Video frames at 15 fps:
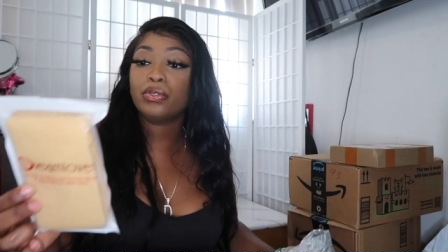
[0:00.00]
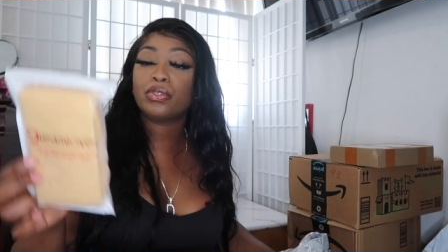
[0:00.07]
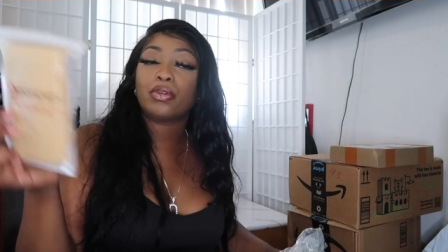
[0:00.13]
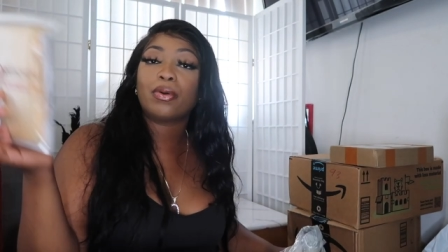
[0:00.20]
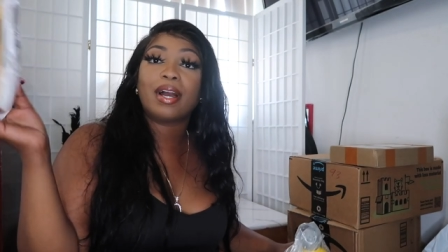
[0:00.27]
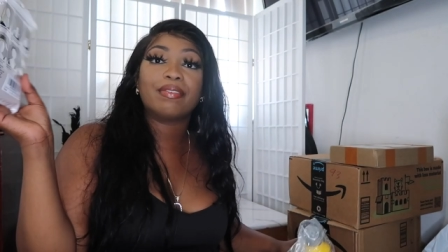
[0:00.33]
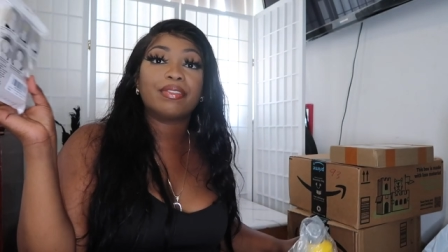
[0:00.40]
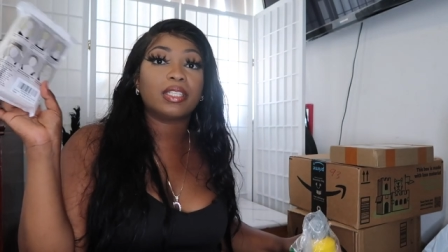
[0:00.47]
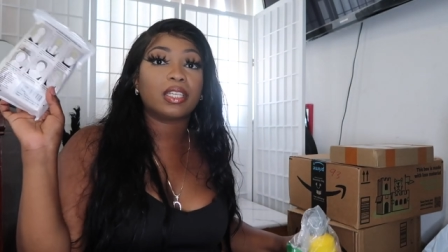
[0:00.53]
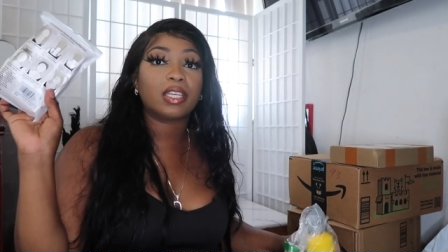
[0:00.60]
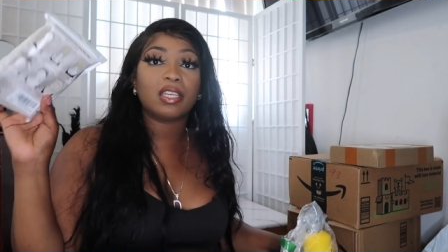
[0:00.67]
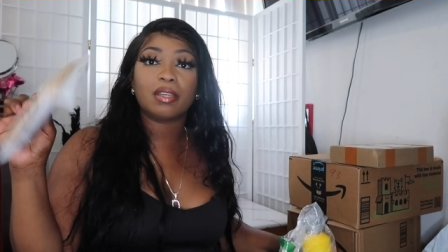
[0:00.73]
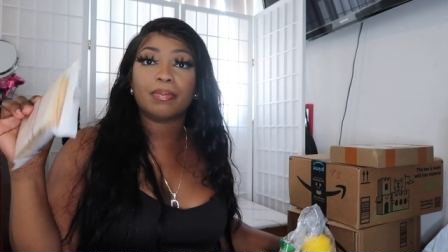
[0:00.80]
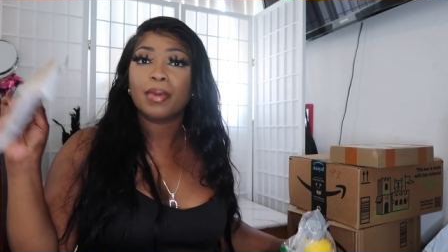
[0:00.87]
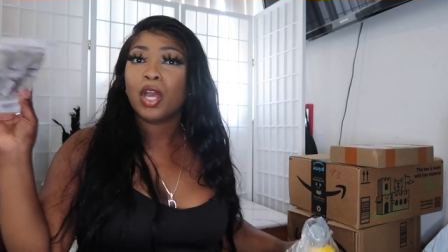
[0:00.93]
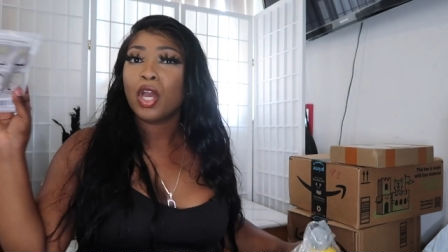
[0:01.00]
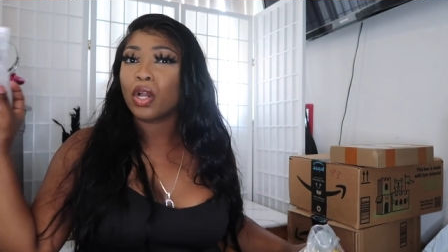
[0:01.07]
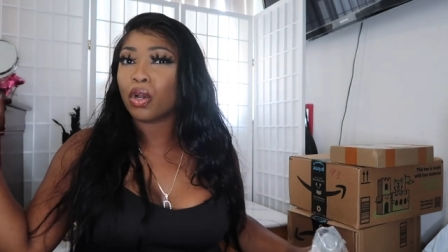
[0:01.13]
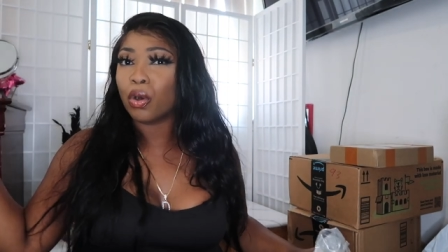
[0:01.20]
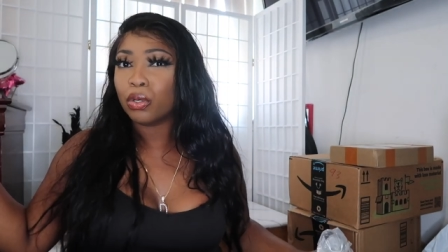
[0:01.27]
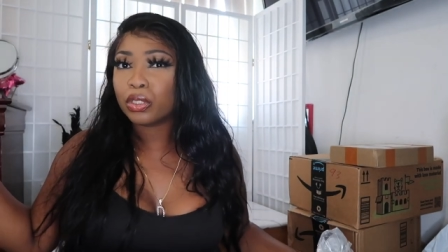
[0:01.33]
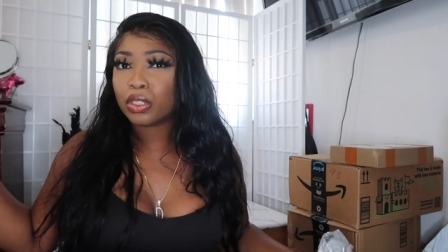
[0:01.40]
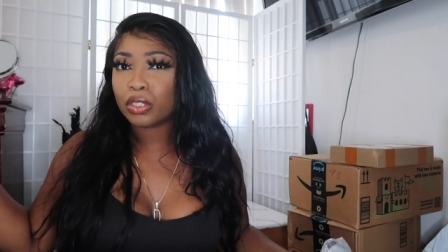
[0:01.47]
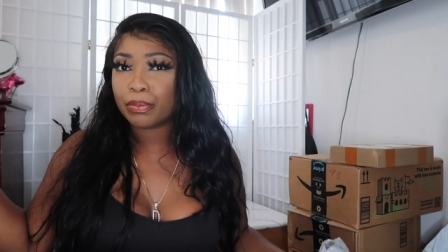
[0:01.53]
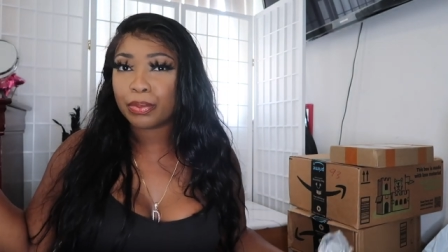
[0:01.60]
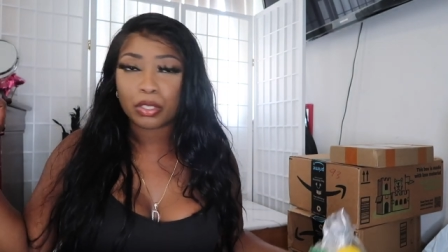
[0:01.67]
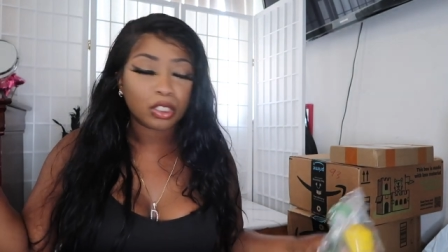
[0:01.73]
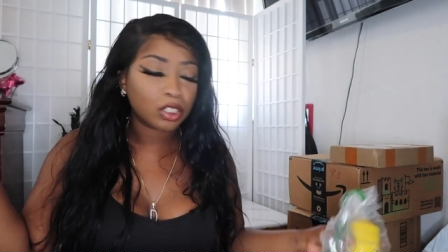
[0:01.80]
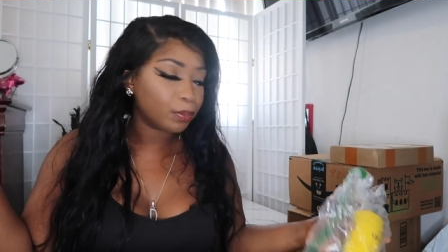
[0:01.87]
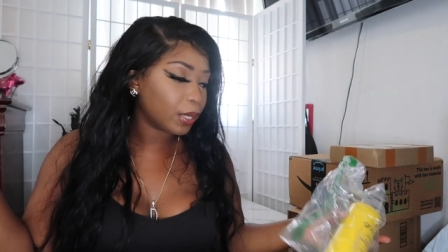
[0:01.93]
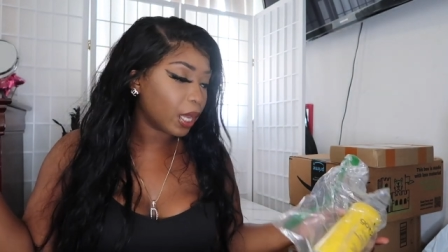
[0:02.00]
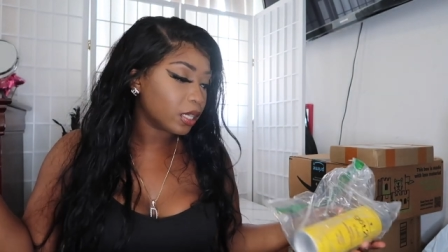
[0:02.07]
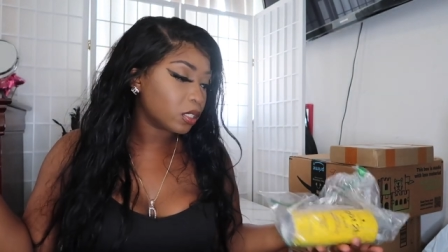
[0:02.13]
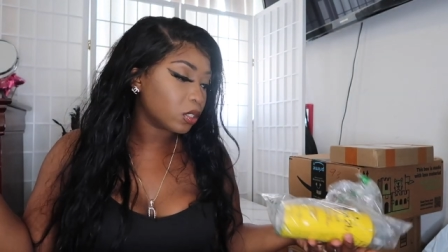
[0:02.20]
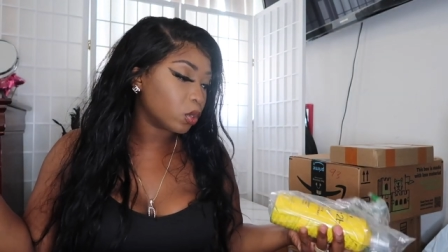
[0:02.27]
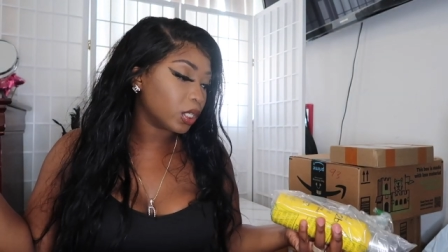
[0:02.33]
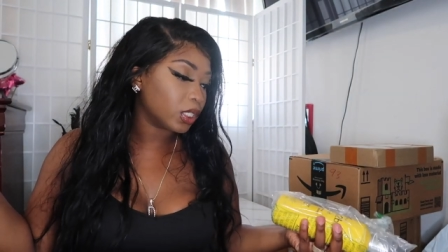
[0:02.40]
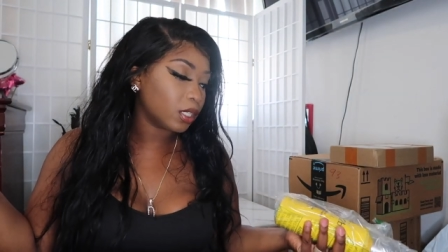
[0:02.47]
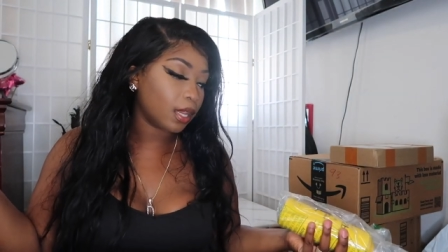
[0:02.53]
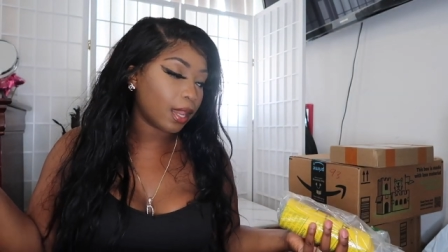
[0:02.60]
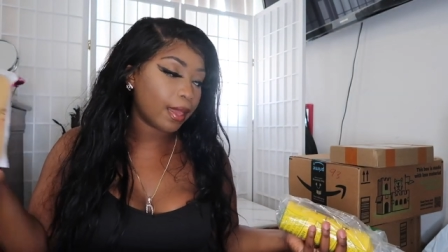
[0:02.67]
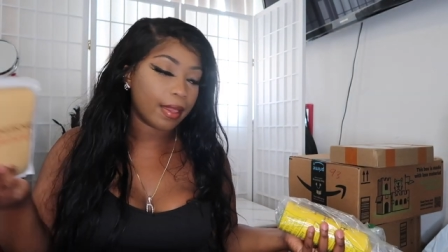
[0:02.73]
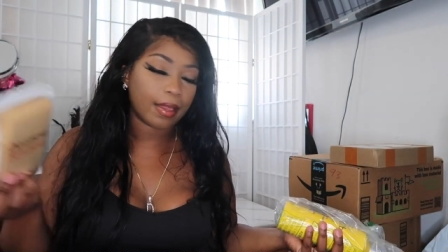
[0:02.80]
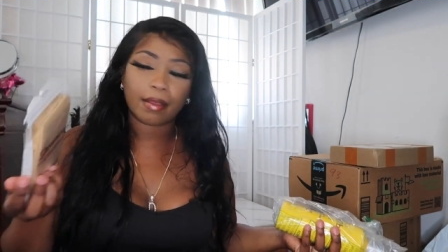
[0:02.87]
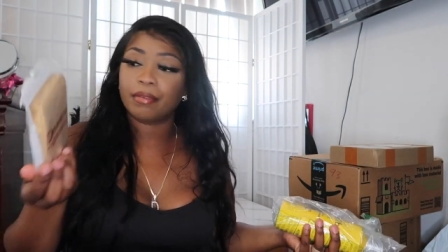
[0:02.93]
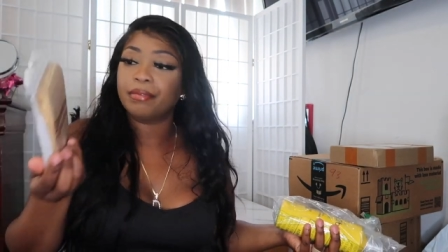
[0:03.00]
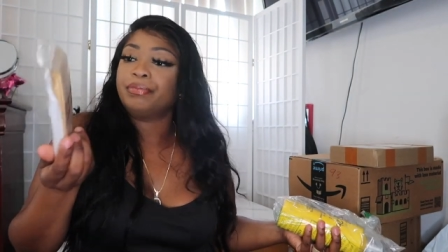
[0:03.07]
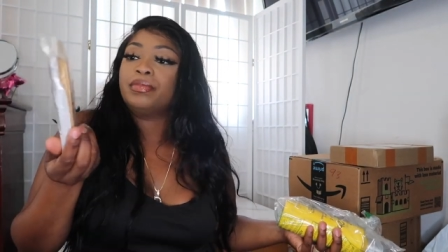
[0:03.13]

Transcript: You don't have to keep going to the beauty supply store to like